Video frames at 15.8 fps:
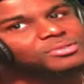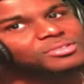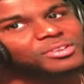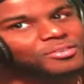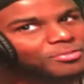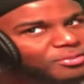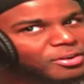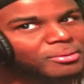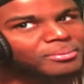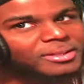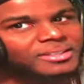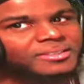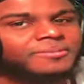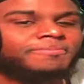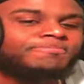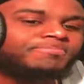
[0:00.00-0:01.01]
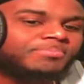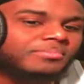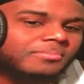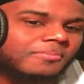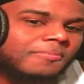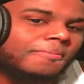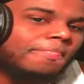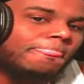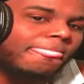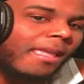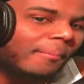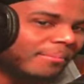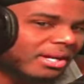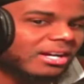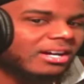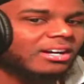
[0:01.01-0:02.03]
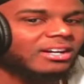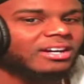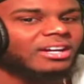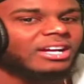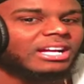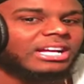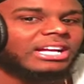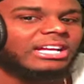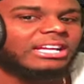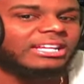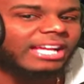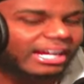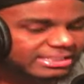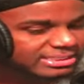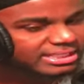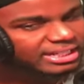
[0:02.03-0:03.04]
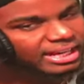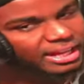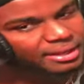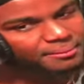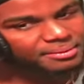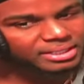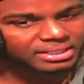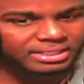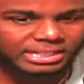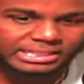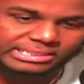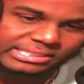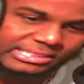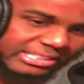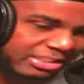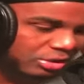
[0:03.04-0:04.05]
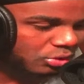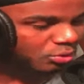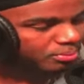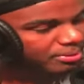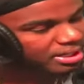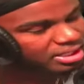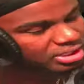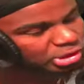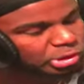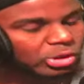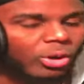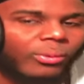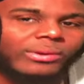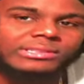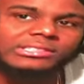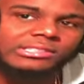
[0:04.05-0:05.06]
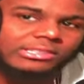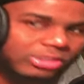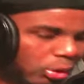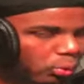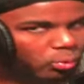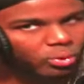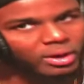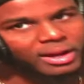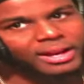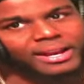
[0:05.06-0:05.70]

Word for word: You feel me? But uh, y'all see the like button. It's see you, man. You know what to do.